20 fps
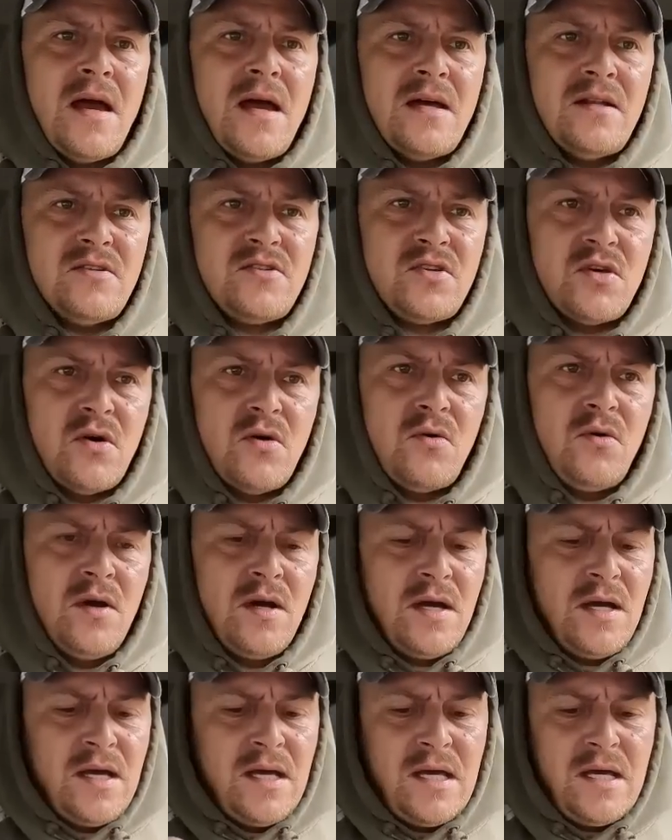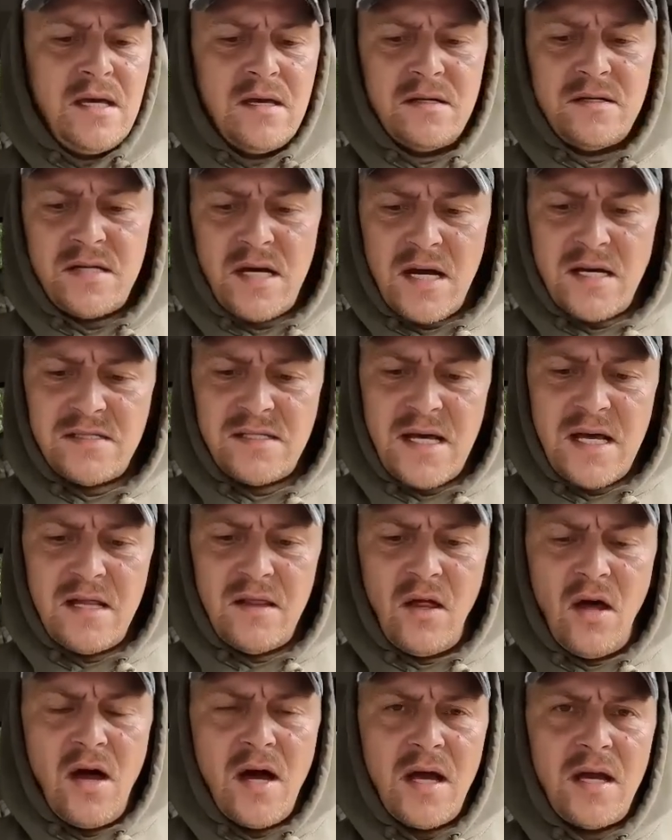And so he unties
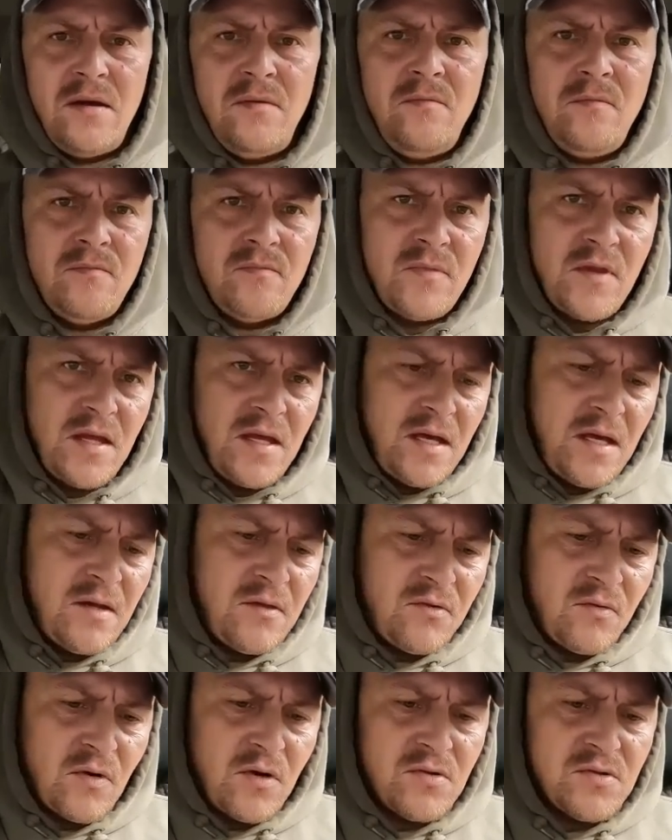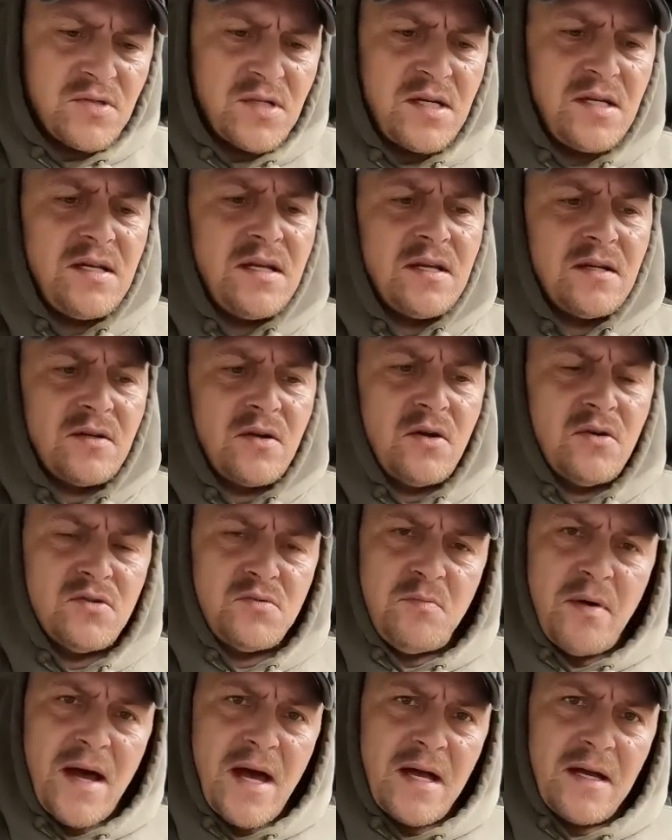that line and throws it and
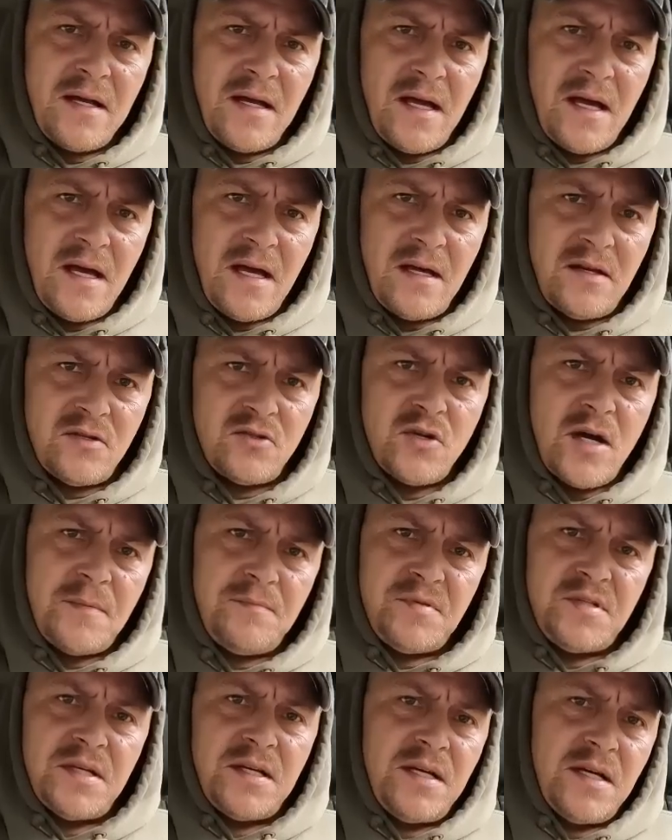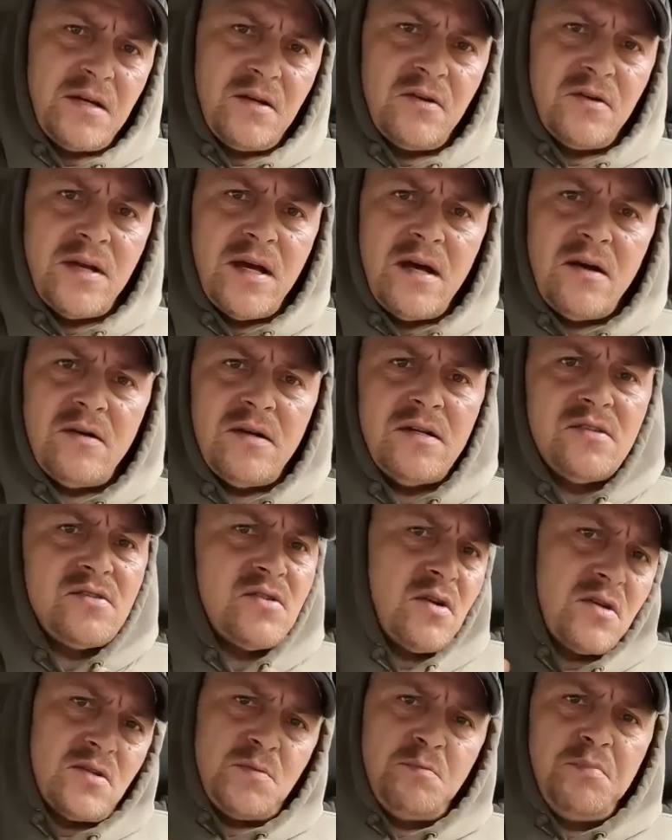goes back and drops the kicker down and
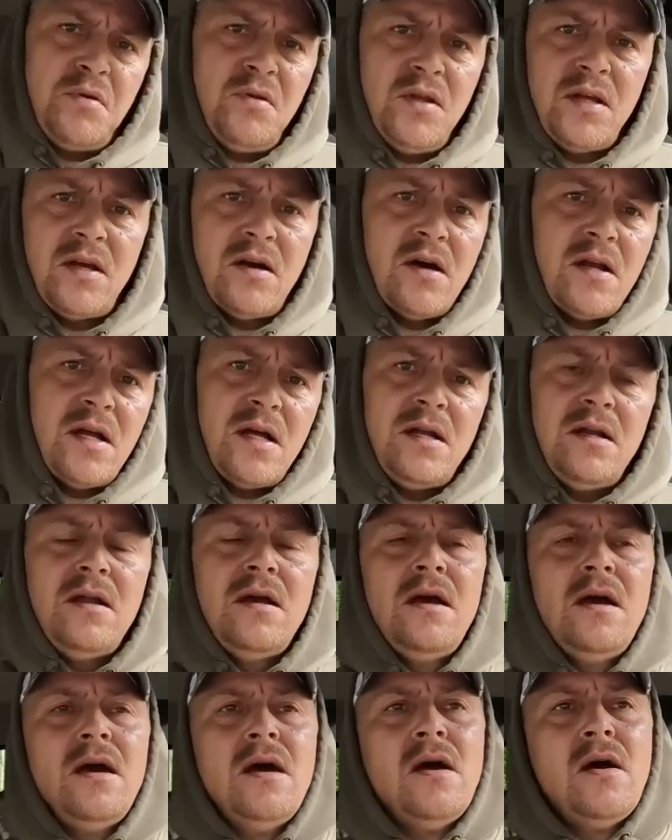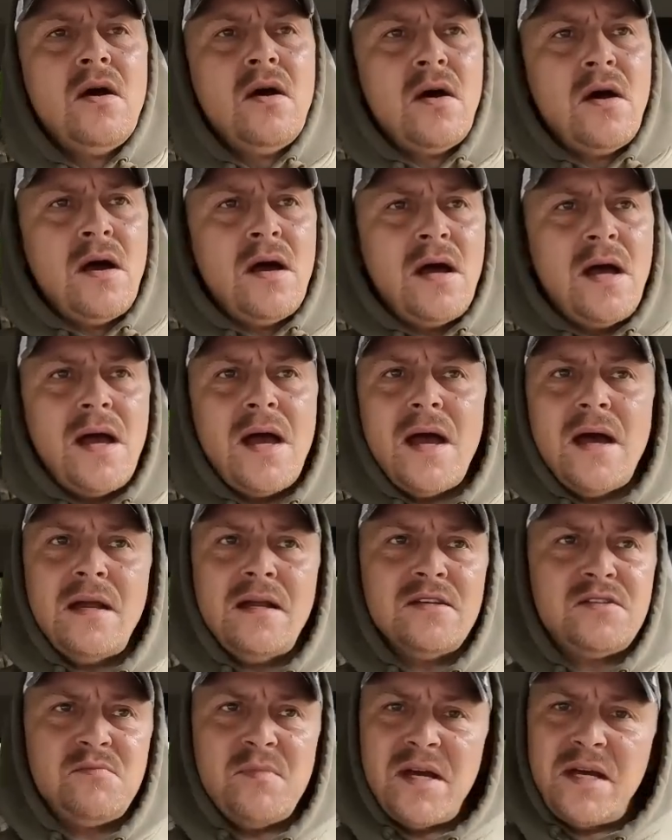starts pulling on it.
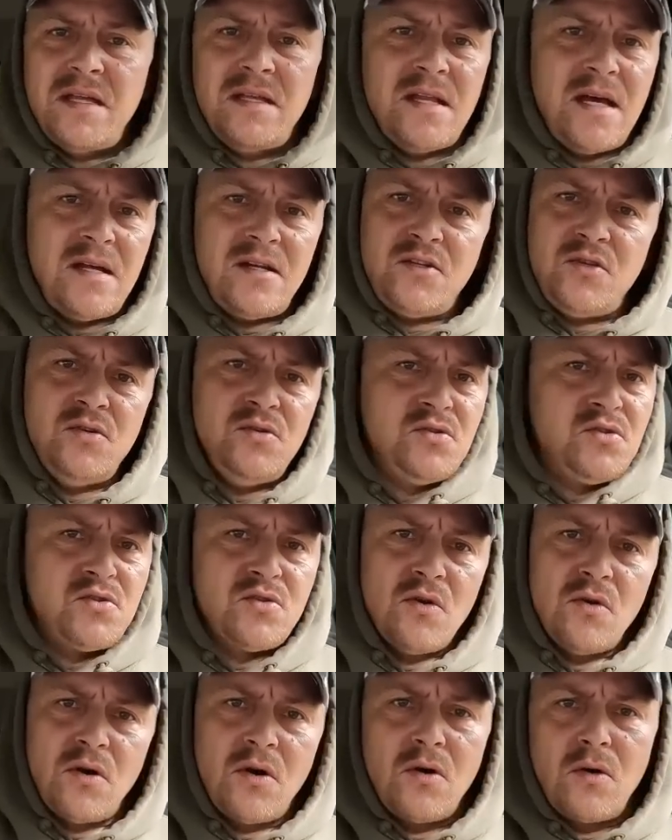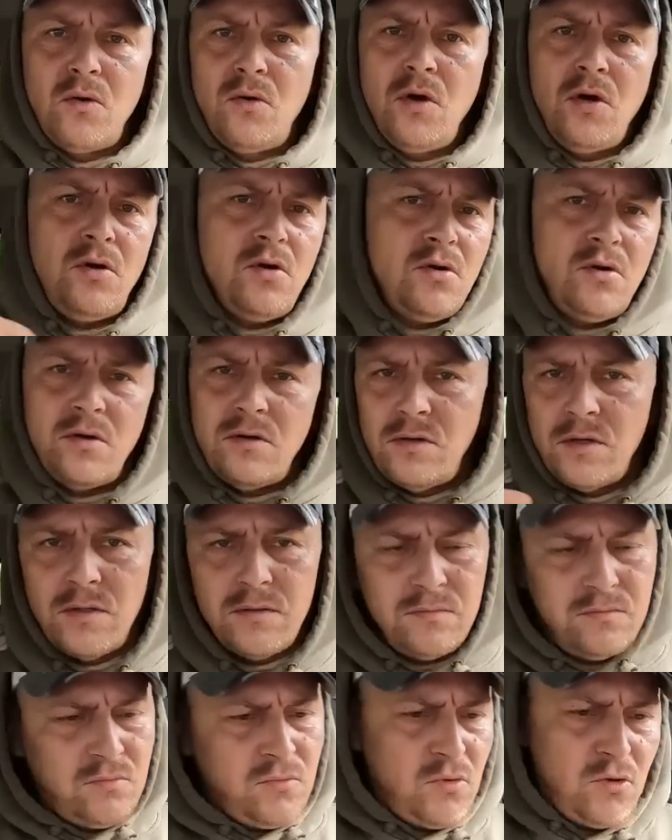And it's making that two stroke. Lo, lo, lo, lo,
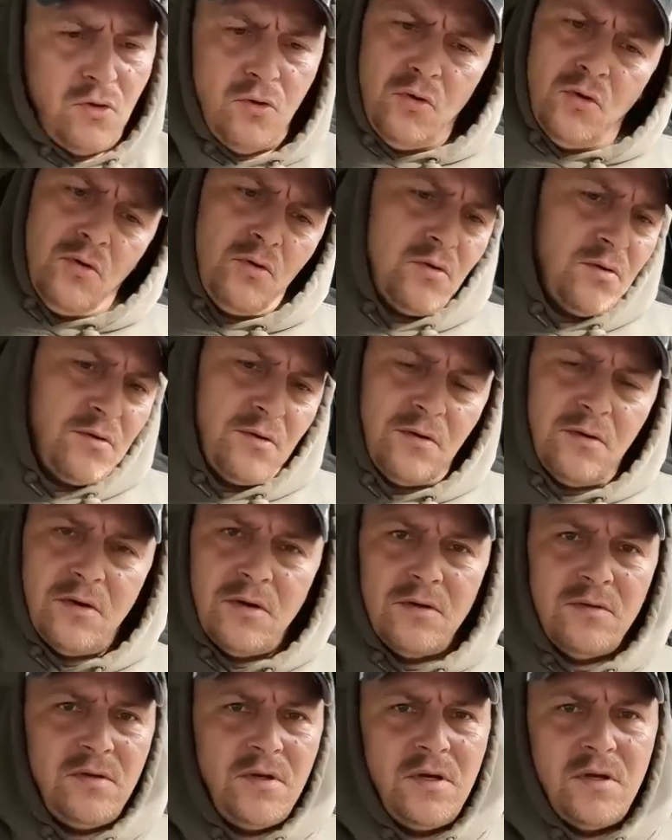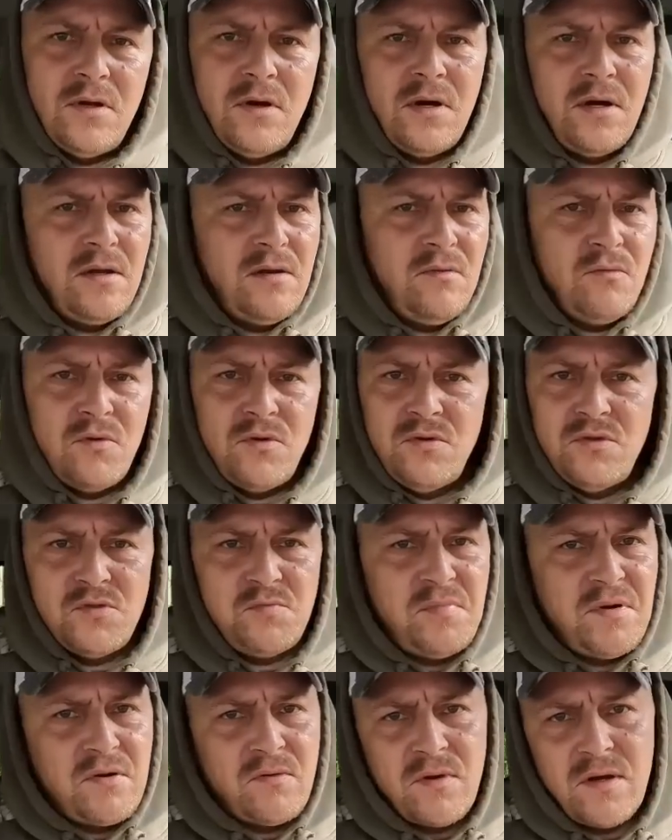lo, lo, lo, lo. You know, anyone
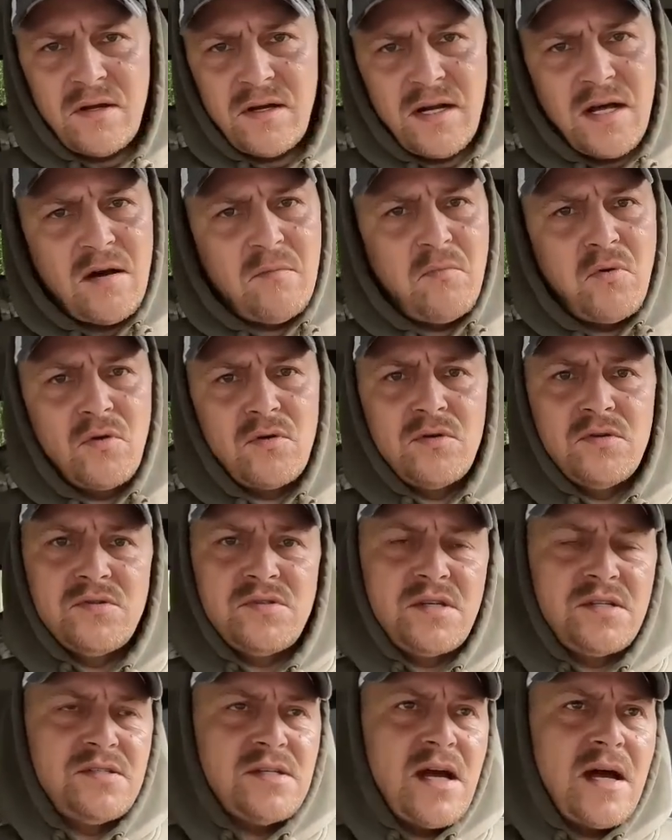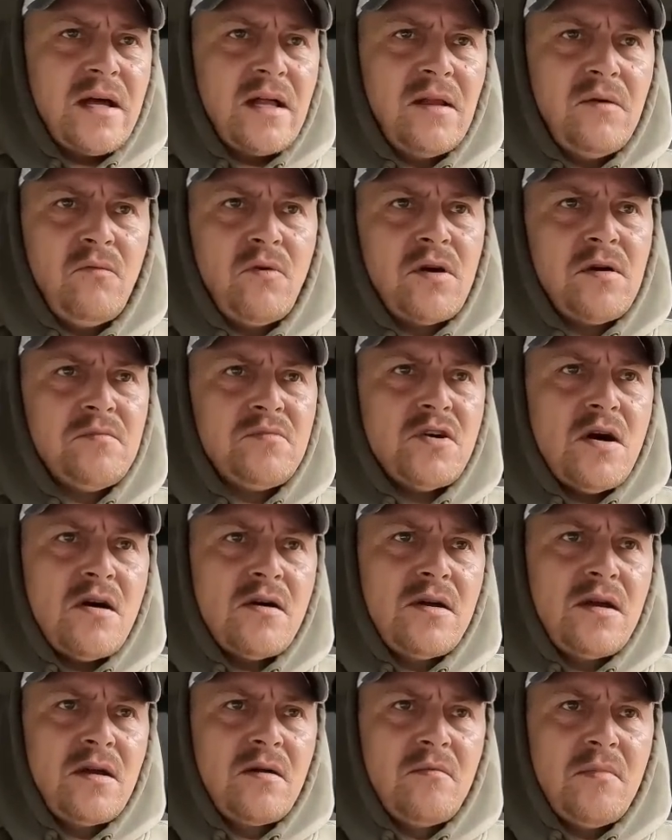who's been around an outboard knows exactly what I'm
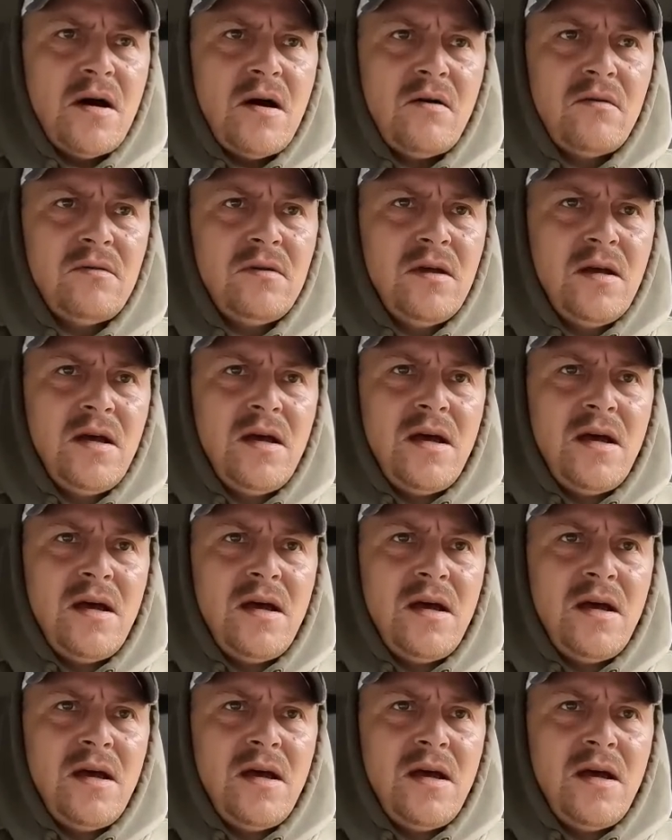talking about.